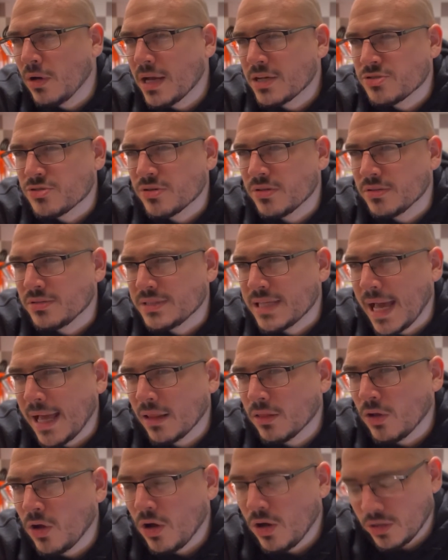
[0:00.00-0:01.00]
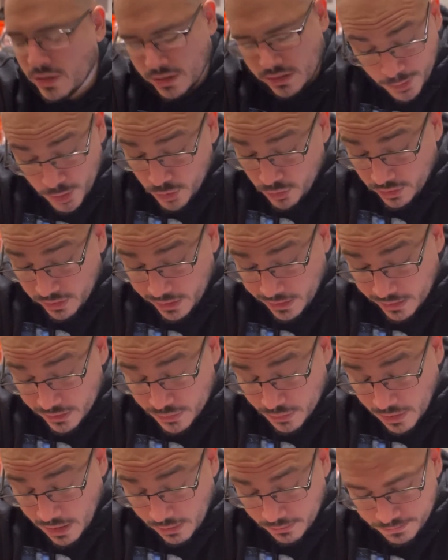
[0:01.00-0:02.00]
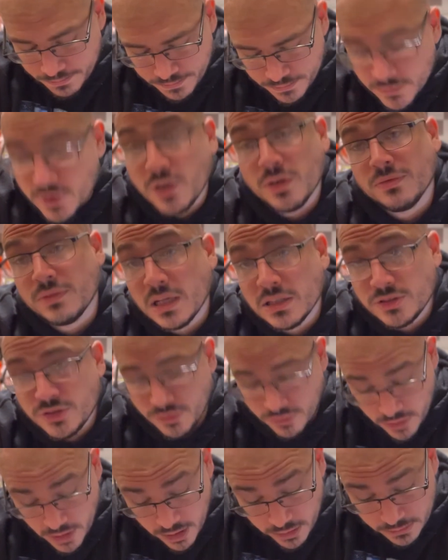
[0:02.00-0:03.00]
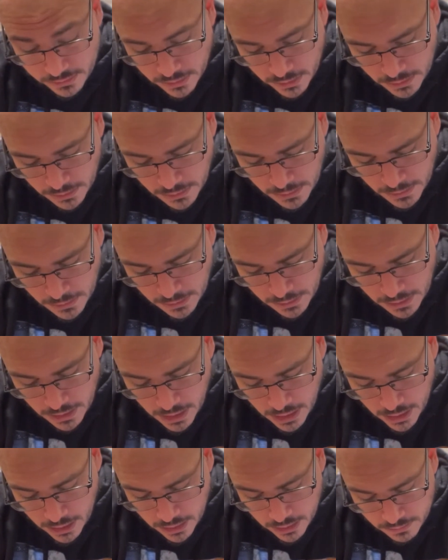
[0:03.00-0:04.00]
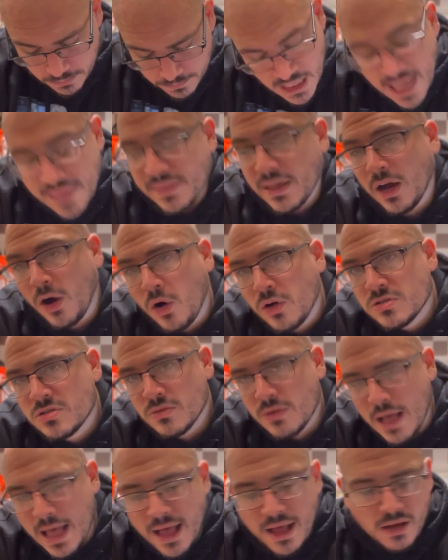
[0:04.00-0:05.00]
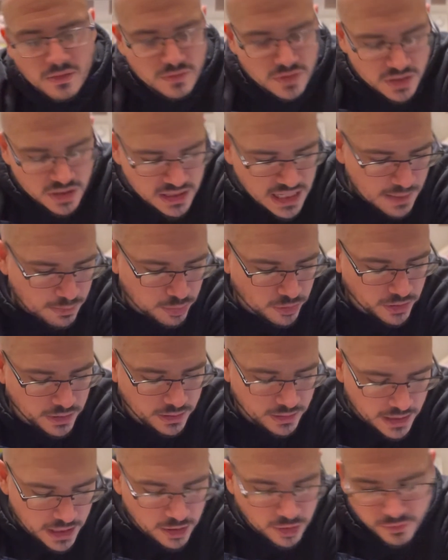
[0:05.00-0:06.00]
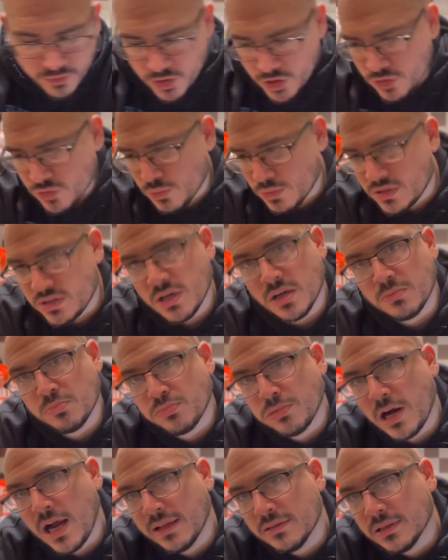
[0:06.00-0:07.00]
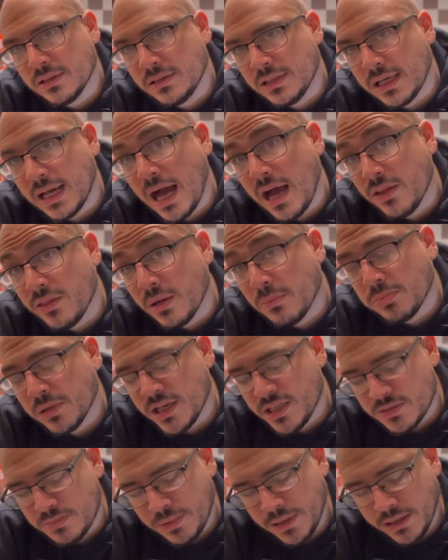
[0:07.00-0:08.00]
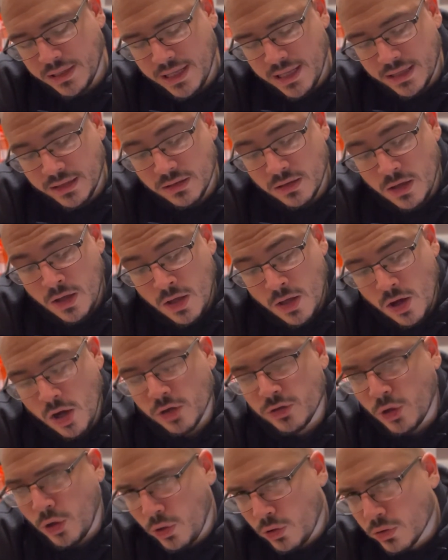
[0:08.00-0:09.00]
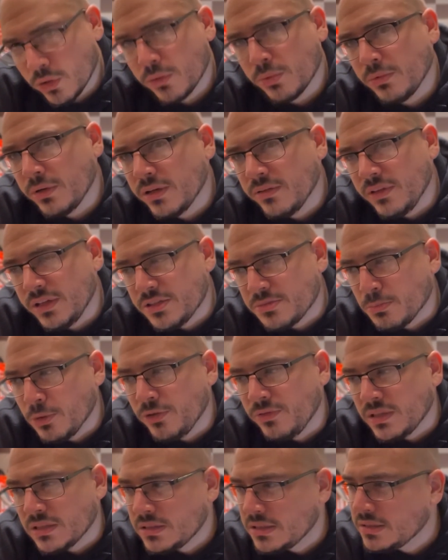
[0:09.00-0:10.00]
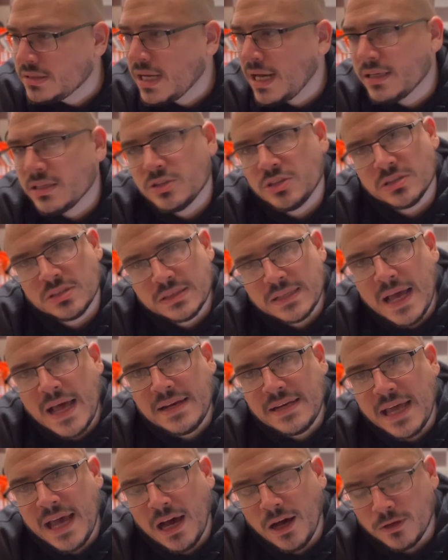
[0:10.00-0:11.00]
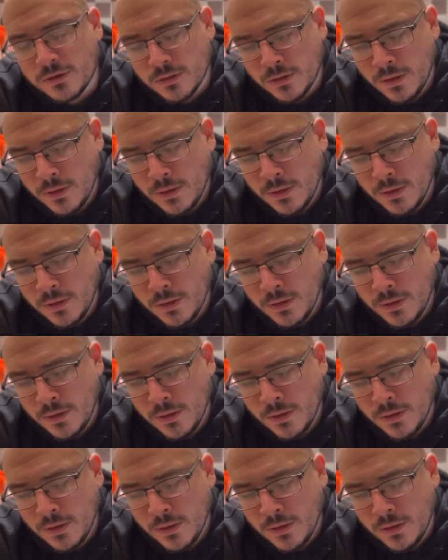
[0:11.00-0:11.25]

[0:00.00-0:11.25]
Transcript: extra dialogue and nudity as well. So if that's your thing, um, and they also have separate interviews with Doug Bradley, the guy that plays Pinhead, on all three of these movies. He kind of just sat down